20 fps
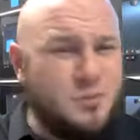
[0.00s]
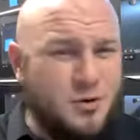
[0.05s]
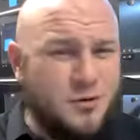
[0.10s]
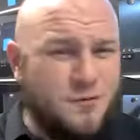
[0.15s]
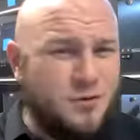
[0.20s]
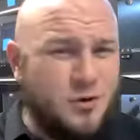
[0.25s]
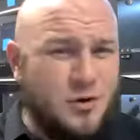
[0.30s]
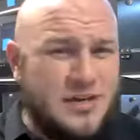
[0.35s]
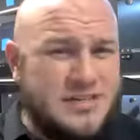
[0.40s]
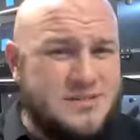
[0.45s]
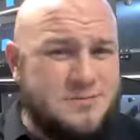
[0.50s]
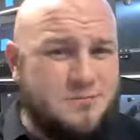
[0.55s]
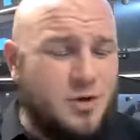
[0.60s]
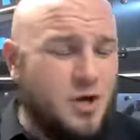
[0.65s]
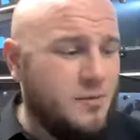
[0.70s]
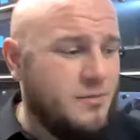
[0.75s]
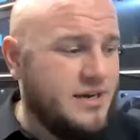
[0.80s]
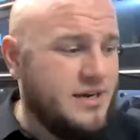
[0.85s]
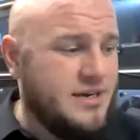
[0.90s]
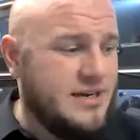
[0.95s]
put a fluorescent
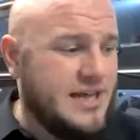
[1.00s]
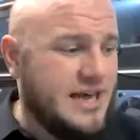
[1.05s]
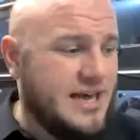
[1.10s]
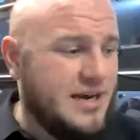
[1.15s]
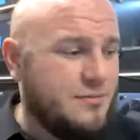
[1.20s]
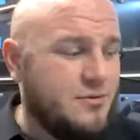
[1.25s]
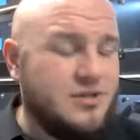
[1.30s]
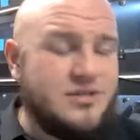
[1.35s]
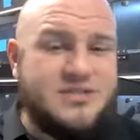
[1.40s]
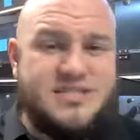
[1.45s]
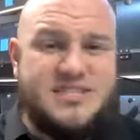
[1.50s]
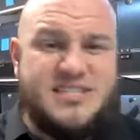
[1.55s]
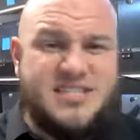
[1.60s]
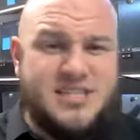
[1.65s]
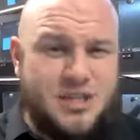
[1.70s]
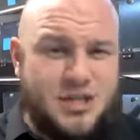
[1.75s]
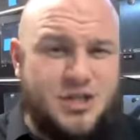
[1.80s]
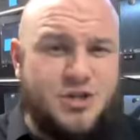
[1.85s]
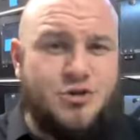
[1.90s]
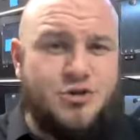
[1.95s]
bulb on an animal and seen
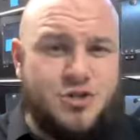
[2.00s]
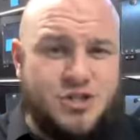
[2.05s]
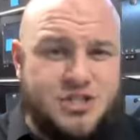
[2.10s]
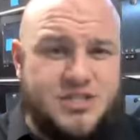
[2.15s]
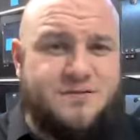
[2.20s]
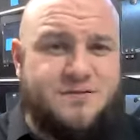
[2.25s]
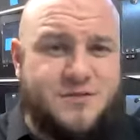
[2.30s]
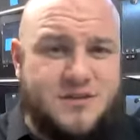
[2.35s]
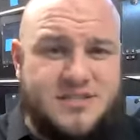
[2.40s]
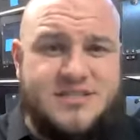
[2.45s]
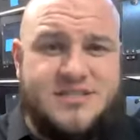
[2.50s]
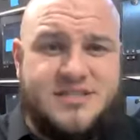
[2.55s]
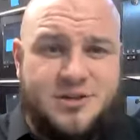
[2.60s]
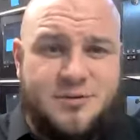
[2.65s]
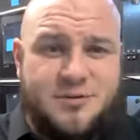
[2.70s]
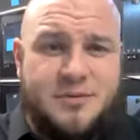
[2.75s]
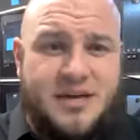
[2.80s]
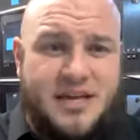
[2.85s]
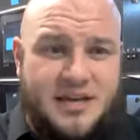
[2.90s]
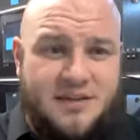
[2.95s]
a huge difference in
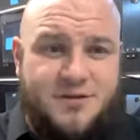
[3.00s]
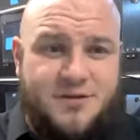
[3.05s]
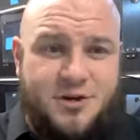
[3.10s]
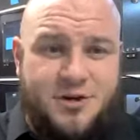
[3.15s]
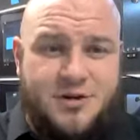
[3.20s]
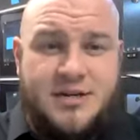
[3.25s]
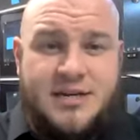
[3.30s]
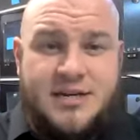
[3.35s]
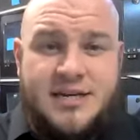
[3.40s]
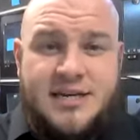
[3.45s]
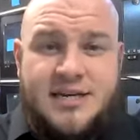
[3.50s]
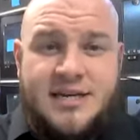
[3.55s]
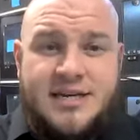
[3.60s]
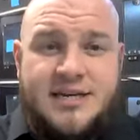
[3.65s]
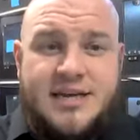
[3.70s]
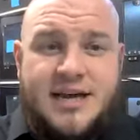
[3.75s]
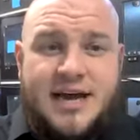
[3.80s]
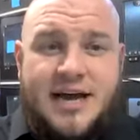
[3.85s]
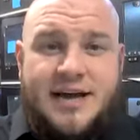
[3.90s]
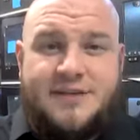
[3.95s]
their behavior.
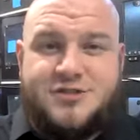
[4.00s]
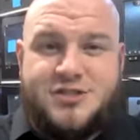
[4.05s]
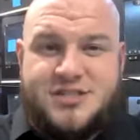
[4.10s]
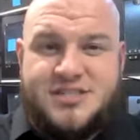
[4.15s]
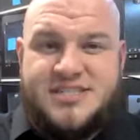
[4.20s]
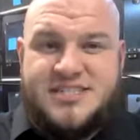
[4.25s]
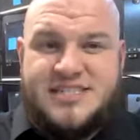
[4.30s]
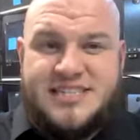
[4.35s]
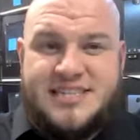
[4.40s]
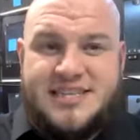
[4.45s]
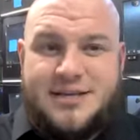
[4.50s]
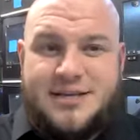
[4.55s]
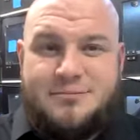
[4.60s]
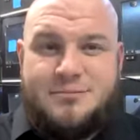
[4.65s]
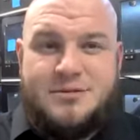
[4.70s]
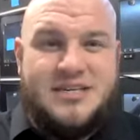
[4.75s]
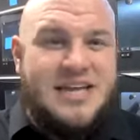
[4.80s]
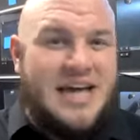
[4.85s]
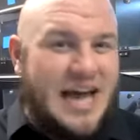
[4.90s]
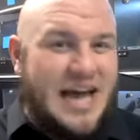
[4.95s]
I've just seen
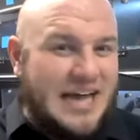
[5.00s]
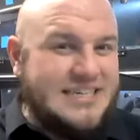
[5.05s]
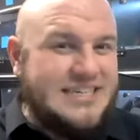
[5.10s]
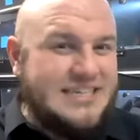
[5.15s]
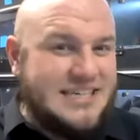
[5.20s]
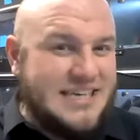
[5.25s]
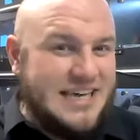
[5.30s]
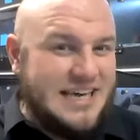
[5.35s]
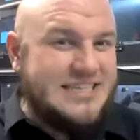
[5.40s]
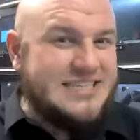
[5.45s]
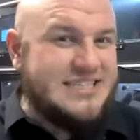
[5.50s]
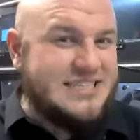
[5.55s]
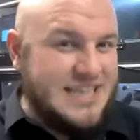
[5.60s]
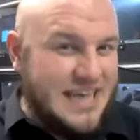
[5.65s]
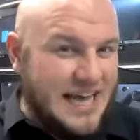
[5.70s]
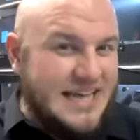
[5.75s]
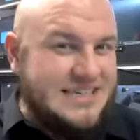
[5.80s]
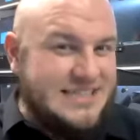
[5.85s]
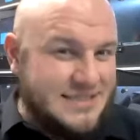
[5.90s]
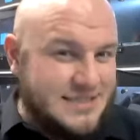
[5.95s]
them not get
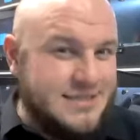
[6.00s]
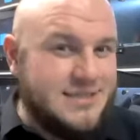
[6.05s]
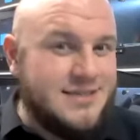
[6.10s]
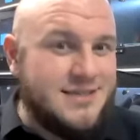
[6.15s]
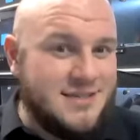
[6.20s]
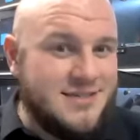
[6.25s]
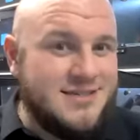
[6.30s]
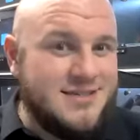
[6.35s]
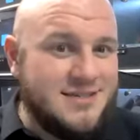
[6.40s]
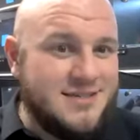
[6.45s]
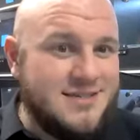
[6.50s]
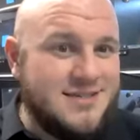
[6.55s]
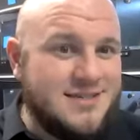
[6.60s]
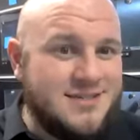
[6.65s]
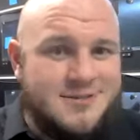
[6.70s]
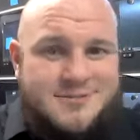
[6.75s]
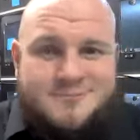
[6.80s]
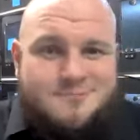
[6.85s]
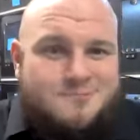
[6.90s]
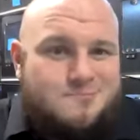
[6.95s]
dead.
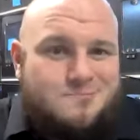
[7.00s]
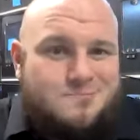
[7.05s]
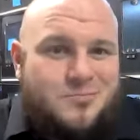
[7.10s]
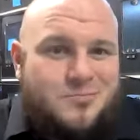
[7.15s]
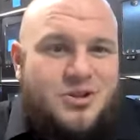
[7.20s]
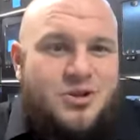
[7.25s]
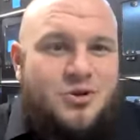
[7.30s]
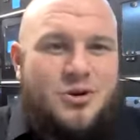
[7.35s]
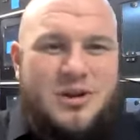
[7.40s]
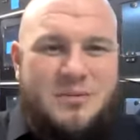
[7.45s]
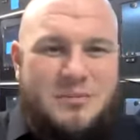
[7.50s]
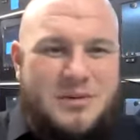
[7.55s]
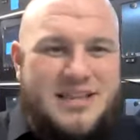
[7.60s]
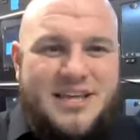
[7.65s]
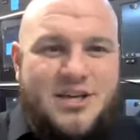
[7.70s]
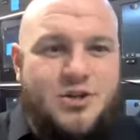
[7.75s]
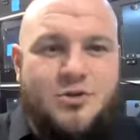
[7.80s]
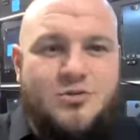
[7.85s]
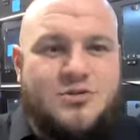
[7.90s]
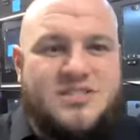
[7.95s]
You know what I mean?
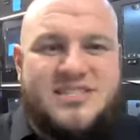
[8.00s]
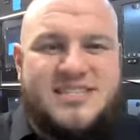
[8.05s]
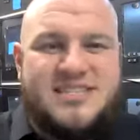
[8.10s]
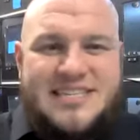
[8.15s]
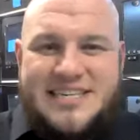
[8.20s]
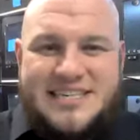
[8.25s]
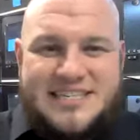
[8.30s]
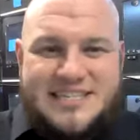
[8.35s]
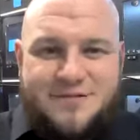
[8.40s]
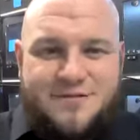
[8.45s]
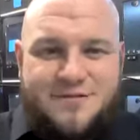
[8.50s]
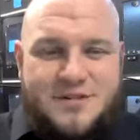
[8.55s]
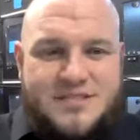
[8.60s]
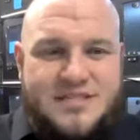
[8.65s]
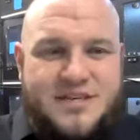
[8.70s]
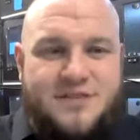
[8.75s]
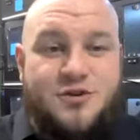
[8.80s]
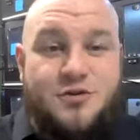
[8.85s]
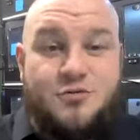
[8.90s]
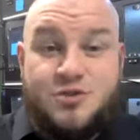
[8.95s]
Like, you don't see a difference.
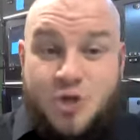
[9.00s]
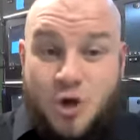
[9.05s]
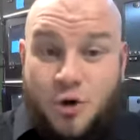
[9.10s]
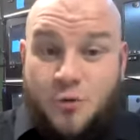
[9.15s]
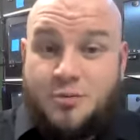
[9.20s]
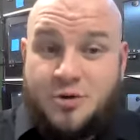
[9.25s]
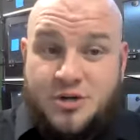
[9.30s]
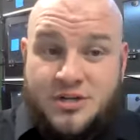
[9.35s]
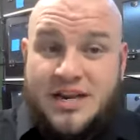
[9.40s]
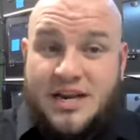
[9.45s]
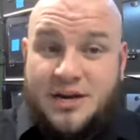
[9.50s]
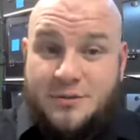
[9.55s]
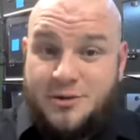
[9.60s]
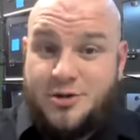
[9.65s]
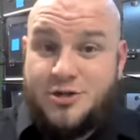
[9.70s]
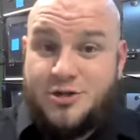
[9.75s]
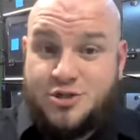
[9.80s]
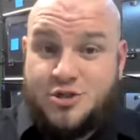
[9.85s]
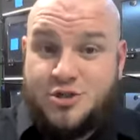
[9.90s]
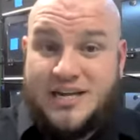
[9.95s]
If you don't put it on a
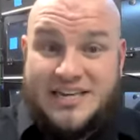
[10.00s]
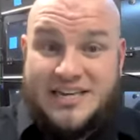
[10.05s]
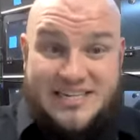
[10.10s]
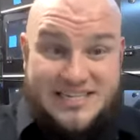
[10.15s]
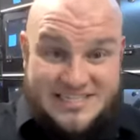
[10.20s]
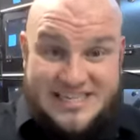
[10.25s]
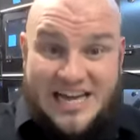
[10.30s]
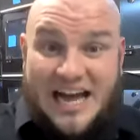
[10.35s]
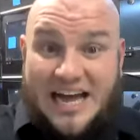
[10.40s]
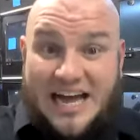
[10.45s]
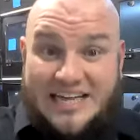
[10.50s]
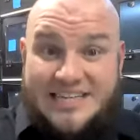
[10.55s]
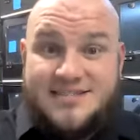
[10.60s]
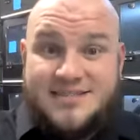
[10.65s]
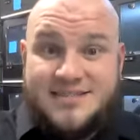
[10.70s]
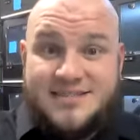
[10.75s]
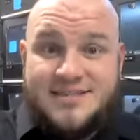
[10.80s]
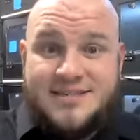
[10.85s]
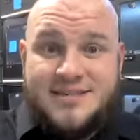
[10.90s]
bearded dragon, it dies.